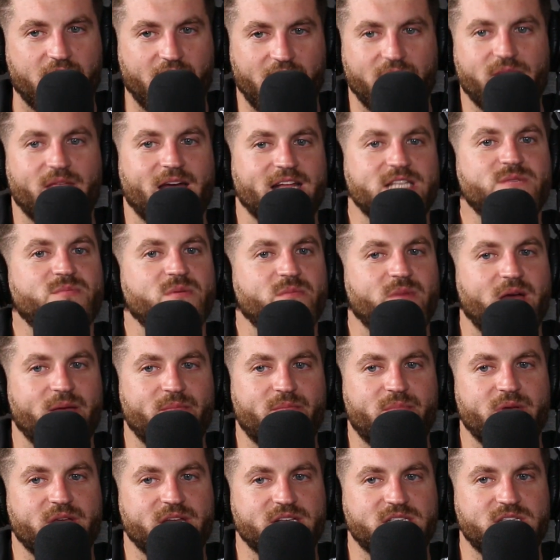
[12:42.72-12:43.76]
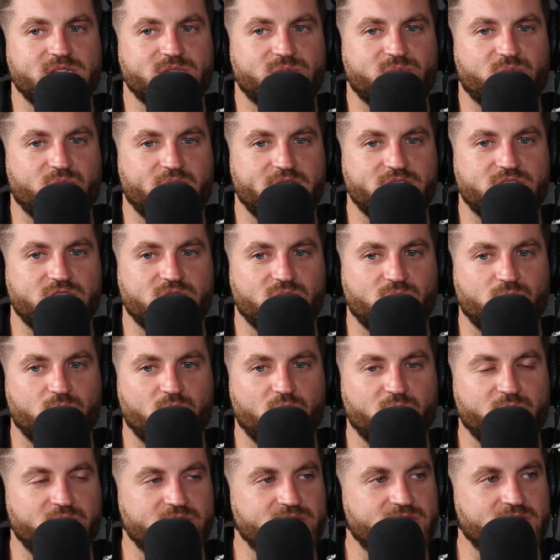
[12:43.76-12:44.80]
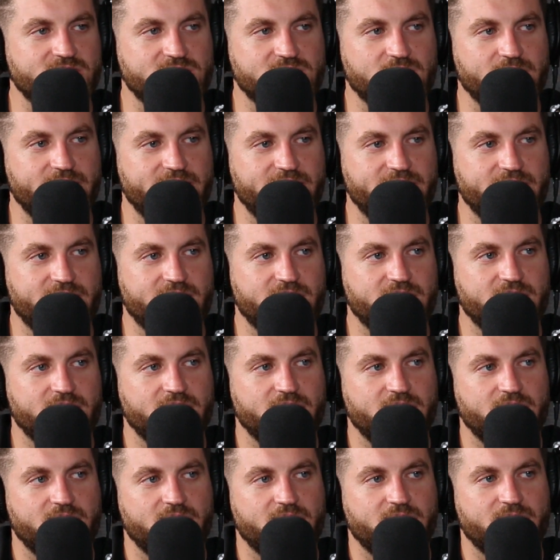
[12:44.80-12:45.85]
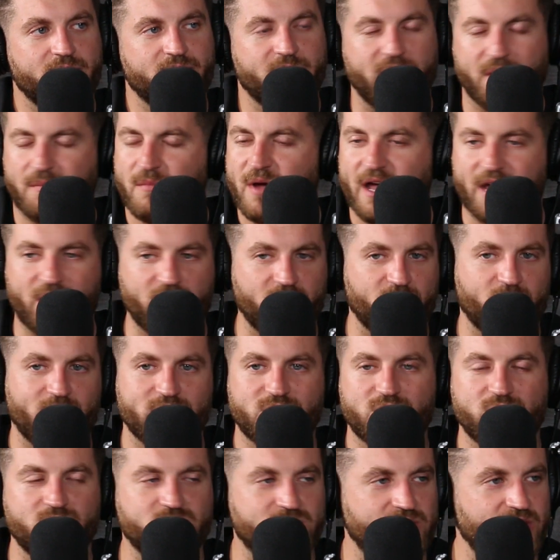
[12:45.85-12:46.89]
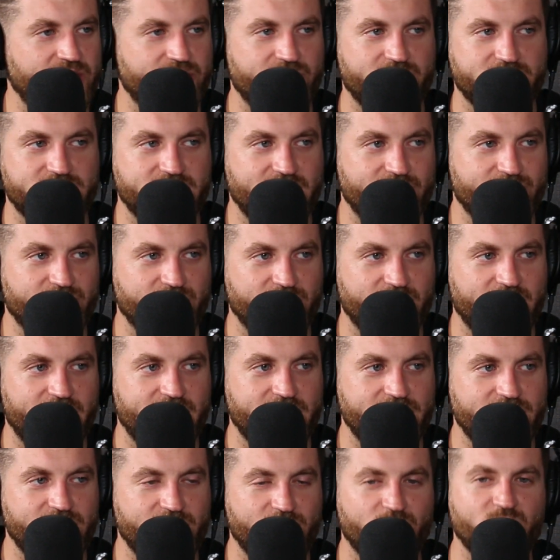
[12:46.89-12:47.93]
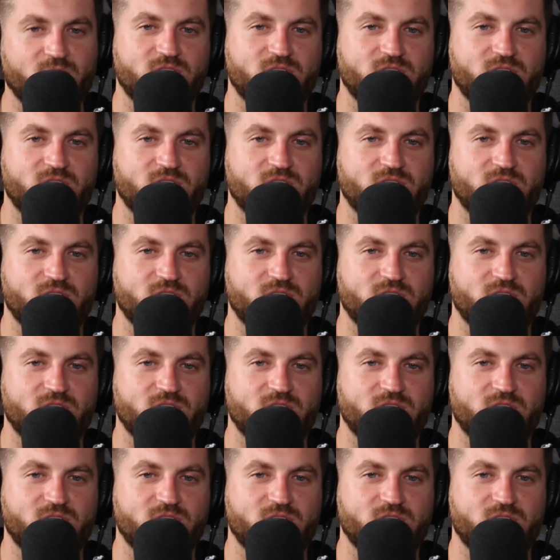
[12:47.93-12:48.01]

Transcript: And that's been my biggest inspirational moments is like Migraine Rescue is another example of that.